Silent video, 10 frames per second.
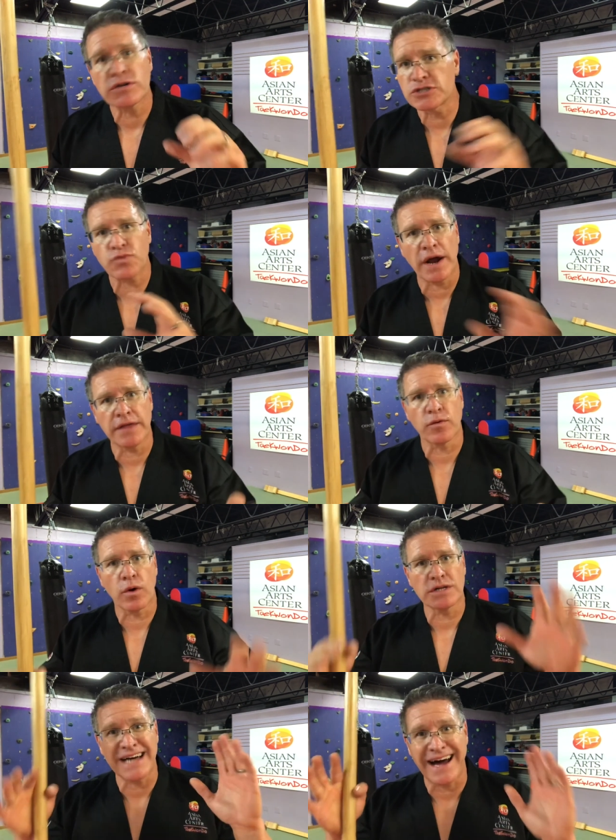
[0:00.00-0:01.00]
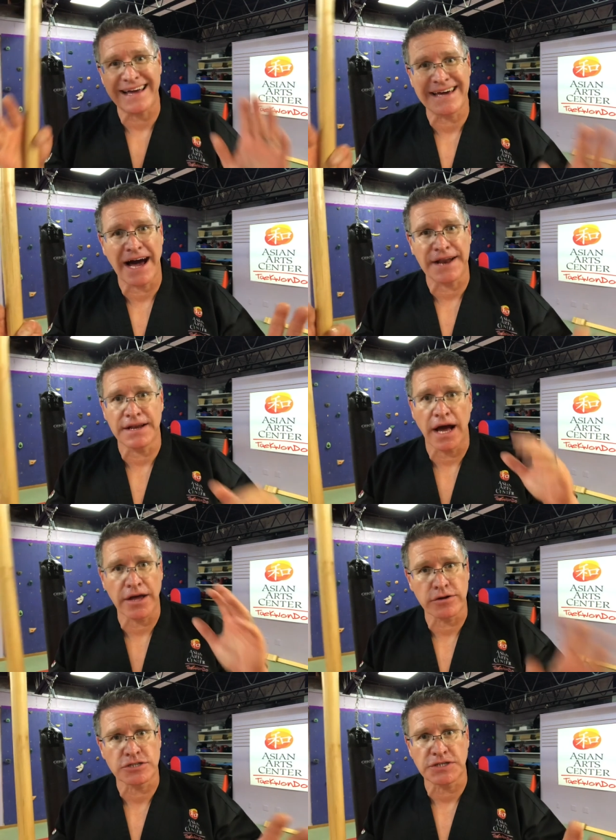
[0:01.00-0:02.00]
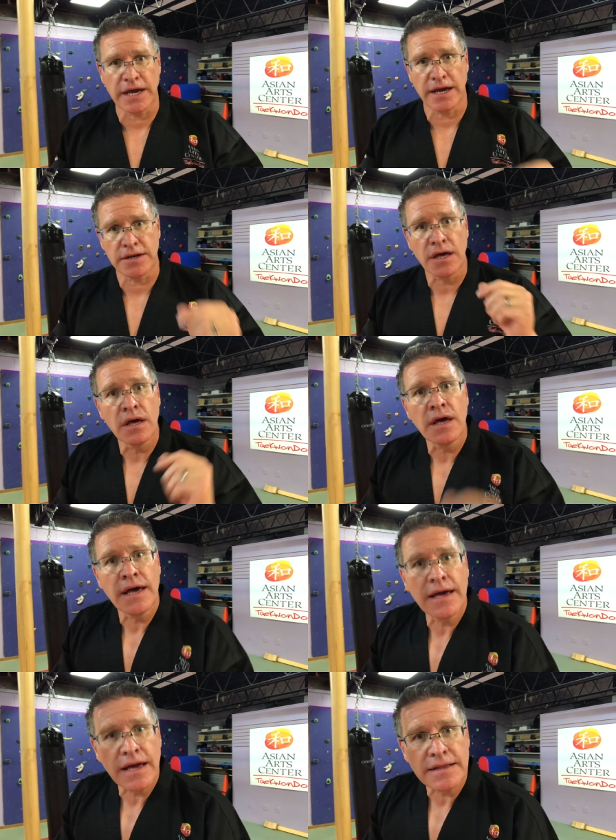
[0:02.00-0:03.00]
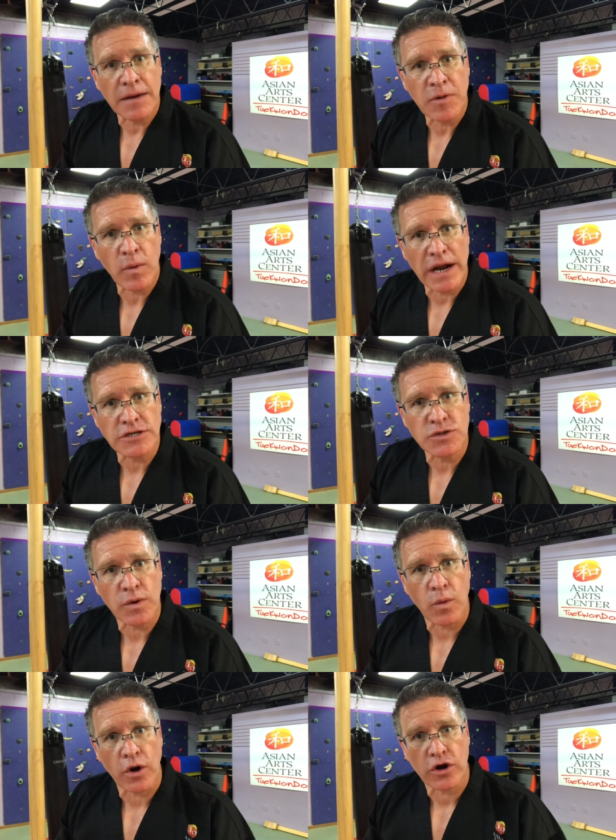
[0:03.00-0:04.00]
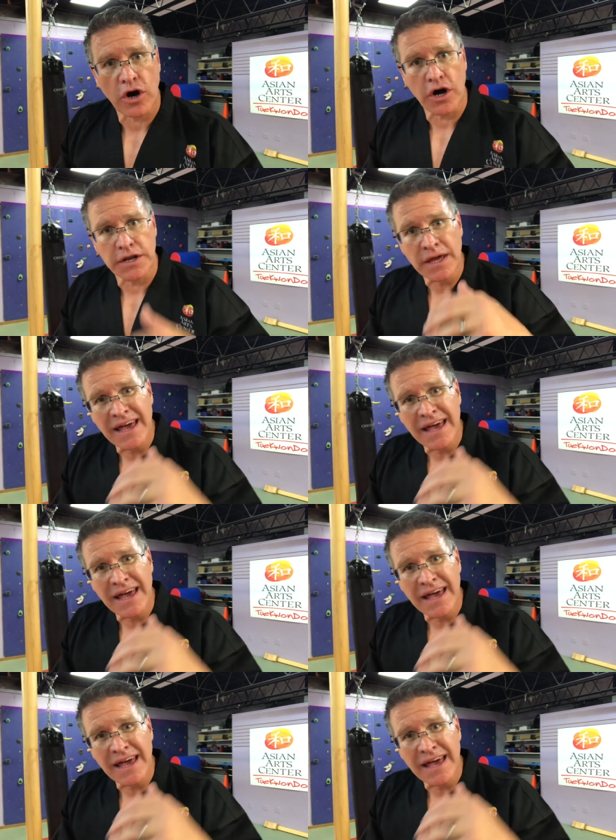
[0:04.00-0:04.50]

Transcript: just write in the words, I got it, I understand. Tell me what else you wanna work on.